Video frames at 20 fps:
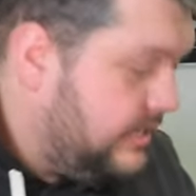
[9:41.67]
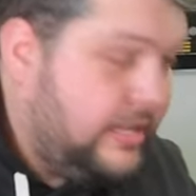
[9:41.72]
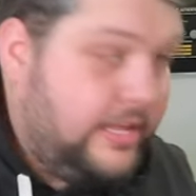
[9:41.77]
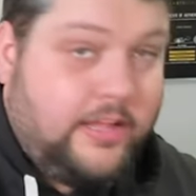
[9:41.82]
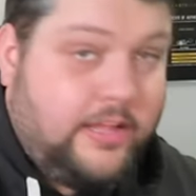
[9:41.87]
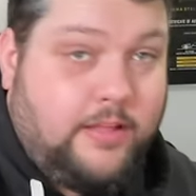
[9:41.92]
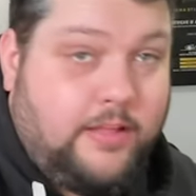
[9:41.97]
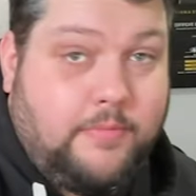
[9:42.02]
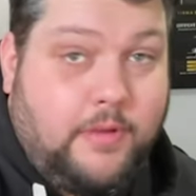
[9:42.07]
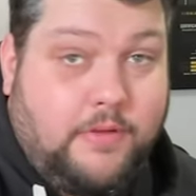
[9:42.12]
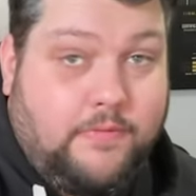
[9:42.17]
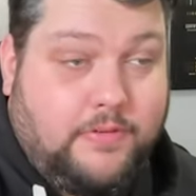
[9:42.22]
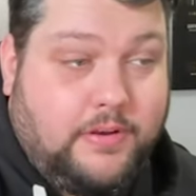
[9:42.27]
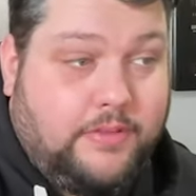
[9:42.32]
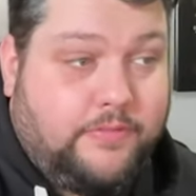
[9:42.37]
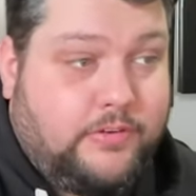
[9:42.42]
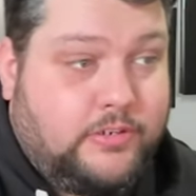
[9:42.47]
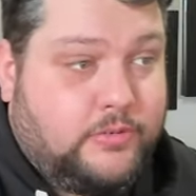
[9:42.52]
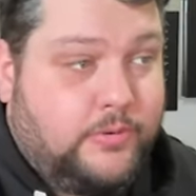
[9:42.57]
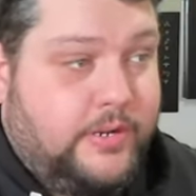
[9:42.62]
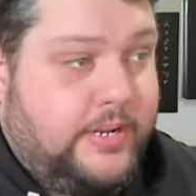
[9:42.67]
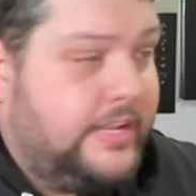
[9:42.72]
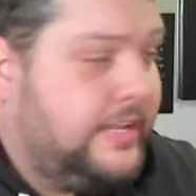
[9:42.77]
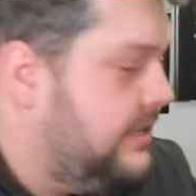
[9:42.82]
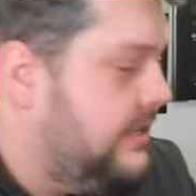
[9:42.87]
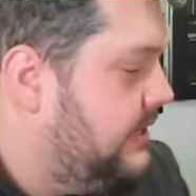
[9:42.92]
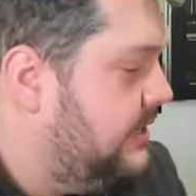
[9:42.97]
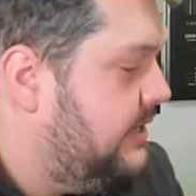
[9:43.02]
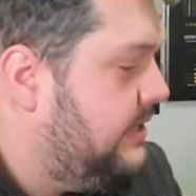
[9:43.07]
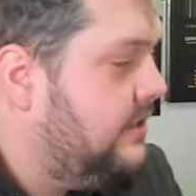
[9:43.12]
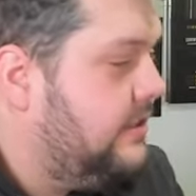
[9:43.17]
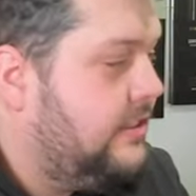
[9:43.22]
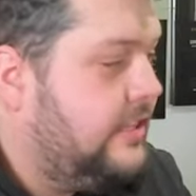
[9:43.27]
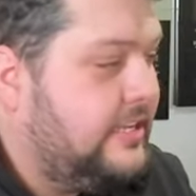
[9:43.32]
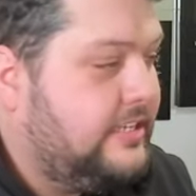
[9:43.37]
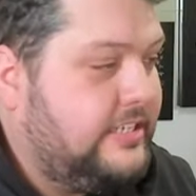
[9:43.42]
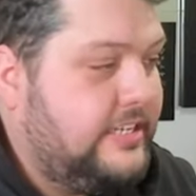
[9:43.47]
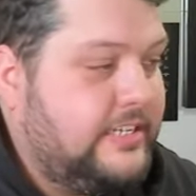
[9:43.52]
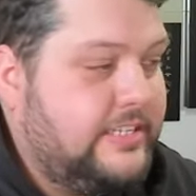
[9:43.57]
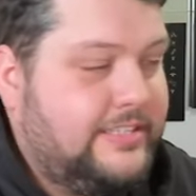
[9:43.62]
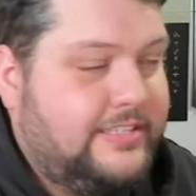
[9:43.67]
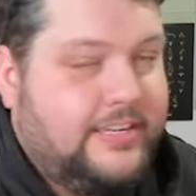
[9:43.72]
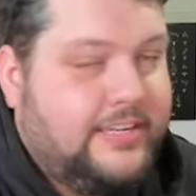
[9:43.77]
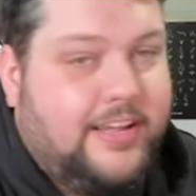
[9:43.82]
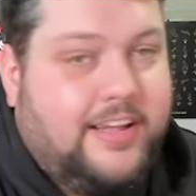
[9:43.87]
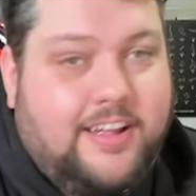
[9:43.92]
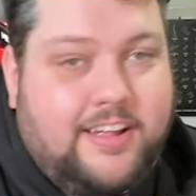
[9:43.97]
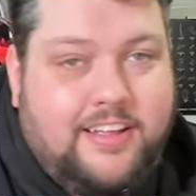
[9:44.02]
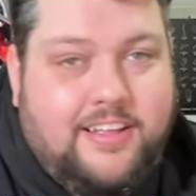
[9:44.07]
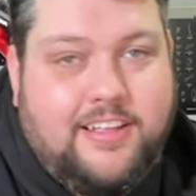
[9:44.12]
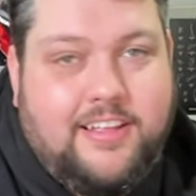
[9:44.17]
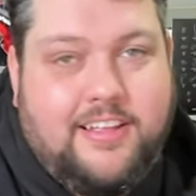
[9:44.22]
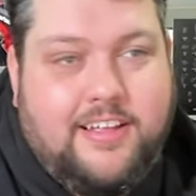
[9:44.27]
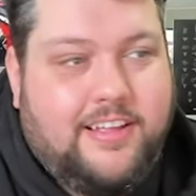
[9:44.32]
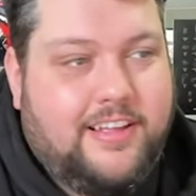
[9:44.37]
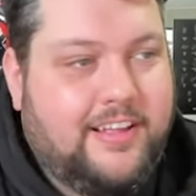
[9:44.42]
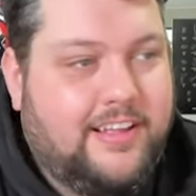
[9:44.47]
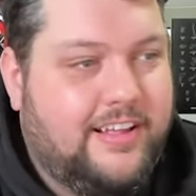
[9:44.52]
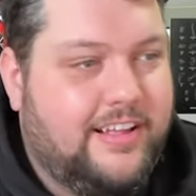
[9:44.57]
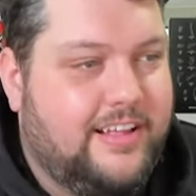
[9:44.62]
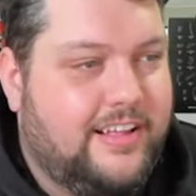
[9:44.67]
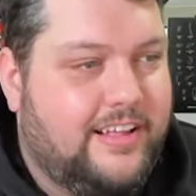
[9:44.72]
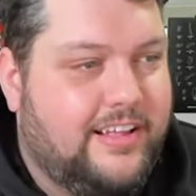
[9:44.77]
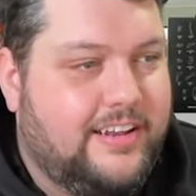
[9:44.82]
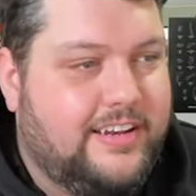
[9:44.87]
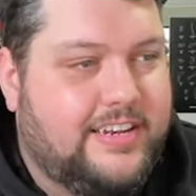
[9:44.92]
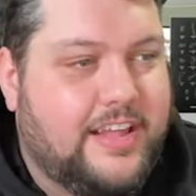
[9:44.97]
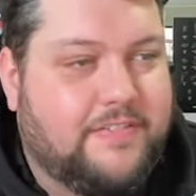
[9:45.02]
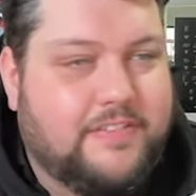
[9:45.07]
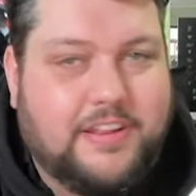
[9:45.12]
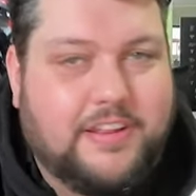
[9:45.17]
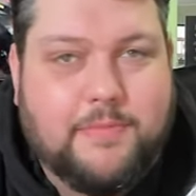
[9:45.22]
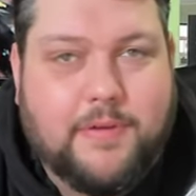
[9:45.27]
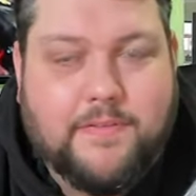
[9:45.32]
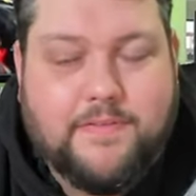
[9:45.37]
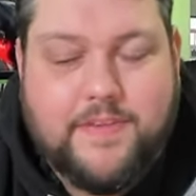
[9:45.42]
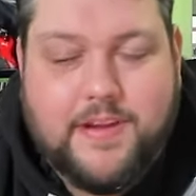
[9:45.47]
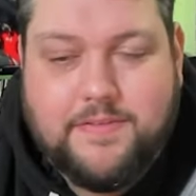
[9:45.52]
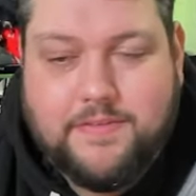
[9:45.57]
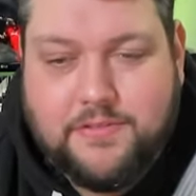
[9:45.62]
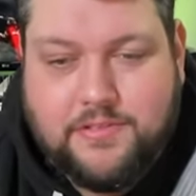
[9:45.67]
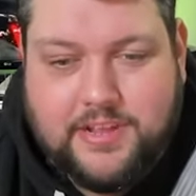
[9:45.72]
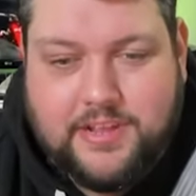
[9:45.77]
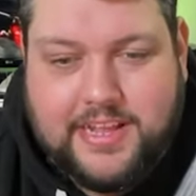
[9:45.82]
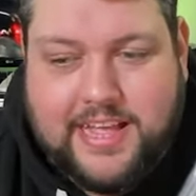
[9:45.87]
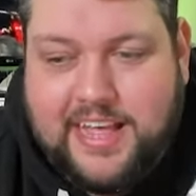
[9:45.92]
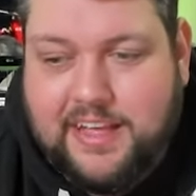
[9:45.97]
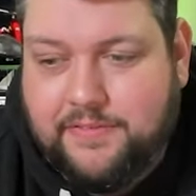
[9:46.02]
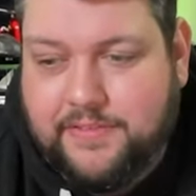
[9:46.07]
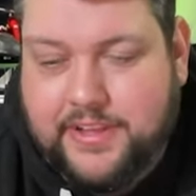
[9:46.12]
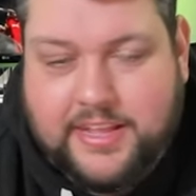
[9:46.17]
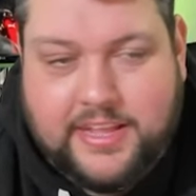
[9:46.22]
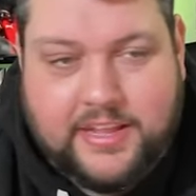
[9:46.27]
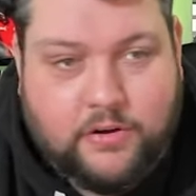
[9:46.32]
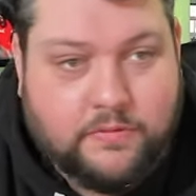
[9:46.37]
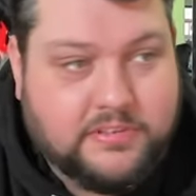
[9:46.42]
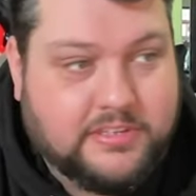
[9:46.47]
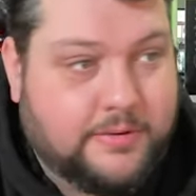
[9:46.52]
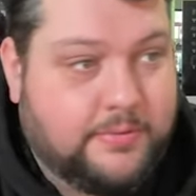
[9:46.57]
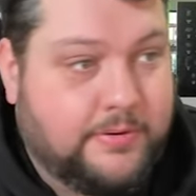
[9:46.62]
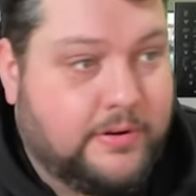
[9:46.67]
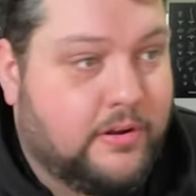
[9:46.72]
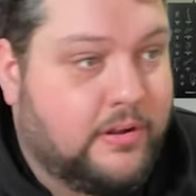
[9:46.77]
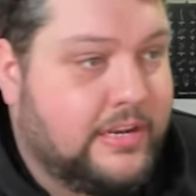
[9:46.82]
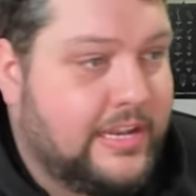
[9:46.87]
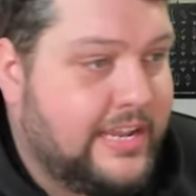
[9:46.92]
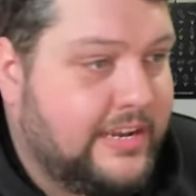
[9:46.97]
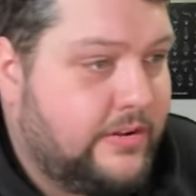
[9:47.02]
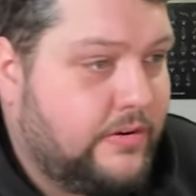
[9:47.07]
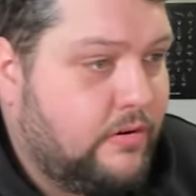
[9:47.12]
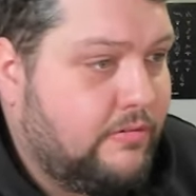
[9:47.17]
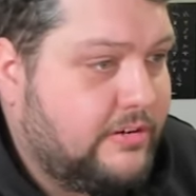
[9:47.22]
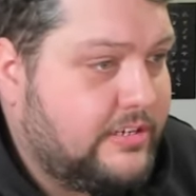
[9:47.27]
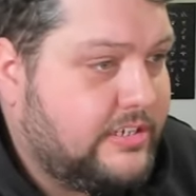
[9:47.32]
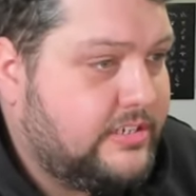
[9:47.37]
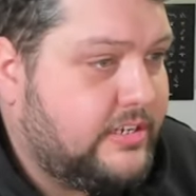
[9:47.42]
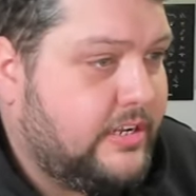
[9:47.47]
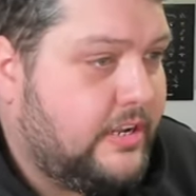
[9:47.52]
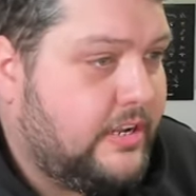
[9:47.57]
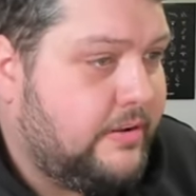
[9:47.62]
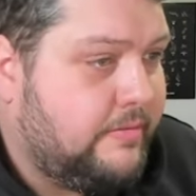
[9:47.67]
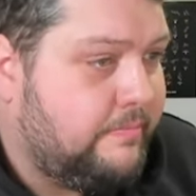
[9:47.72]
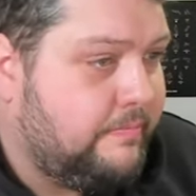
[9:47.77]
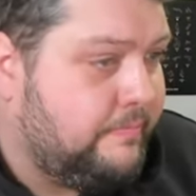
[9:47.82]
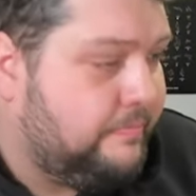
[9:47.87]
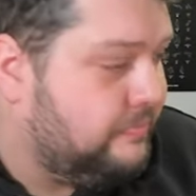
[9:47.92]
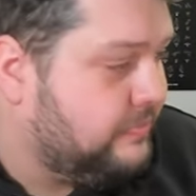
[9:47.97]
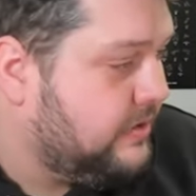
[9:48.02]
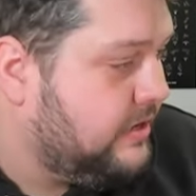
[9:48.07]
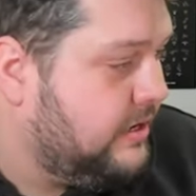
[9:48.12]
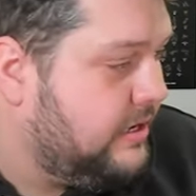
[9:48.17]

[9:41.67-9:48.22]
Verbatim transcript: Um, hopefully you've enjoyed it. This is uh, definitely my favourite thing out of it. And obviously we've got a Lando Norris, um,